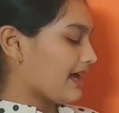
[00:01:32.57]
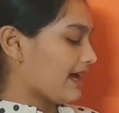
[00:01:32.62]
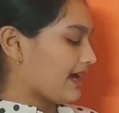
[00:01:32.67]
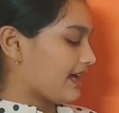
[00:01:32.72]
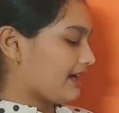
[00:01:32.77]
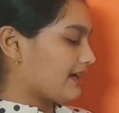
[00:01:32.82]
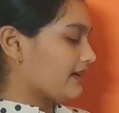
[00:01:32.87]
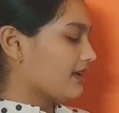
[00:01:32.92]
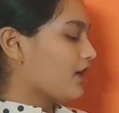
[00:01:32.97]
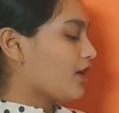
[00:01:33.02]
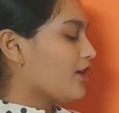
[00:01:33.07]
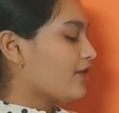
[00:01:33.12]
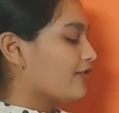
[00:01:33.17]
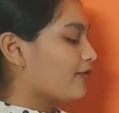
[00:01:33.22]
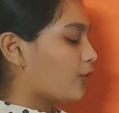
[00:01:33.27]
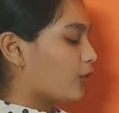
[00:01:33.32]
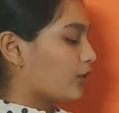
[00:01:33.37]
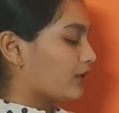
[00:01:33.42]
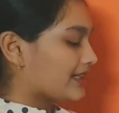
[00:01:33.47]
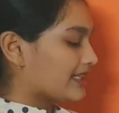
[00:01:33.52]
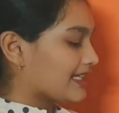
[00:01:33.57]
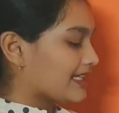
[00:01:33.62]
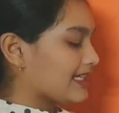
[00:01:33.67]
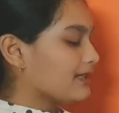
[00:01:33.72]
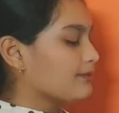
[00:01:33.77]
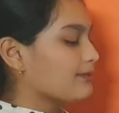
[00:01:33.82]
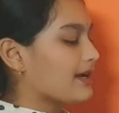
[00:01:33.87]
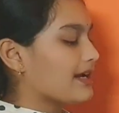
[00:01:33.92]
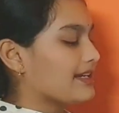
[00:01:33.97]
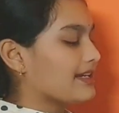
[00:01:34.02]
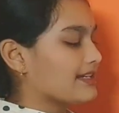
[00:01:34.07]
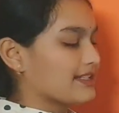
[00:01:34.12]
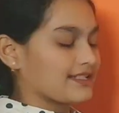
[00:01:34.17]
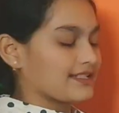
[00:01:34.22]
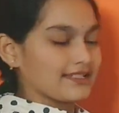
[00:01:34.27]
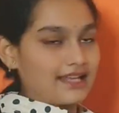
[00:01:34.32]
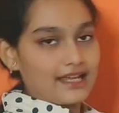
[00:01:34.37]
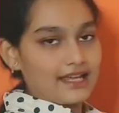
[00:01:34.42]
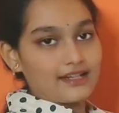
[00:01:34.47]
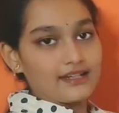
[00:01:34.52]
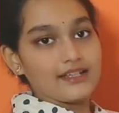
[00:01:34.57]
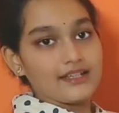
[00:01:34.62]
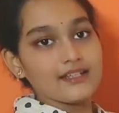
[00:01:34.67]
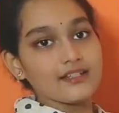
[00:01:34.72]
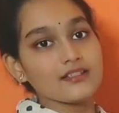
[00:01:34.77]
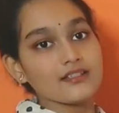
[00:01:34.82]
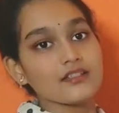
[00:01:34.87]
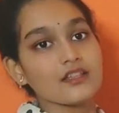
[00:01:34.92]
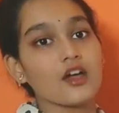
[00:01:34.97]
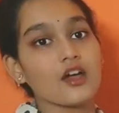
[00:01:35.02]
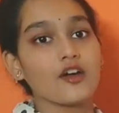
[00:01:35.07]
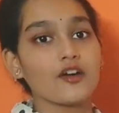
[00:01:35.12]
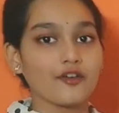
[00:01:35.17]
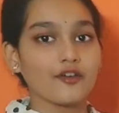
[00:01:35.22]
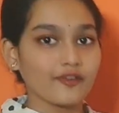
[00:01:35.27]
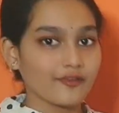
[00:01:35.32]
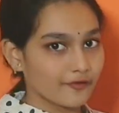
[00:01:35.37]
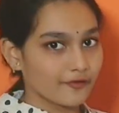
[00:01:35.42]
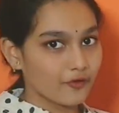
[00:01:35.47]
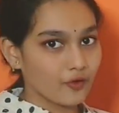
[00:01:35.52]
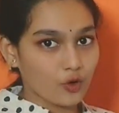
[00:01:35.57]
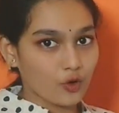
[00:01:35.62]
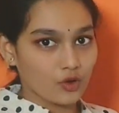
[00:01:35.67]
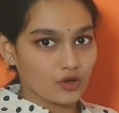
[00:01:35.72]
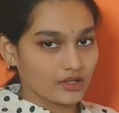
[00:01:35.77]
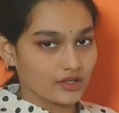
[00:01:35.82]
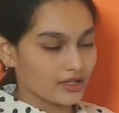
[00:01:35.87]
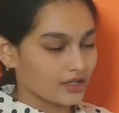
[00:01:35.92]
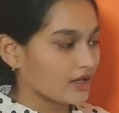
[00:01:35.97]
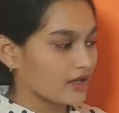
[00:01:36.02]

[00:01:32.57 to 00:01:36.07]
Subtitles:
and 14 minus 10 is 4.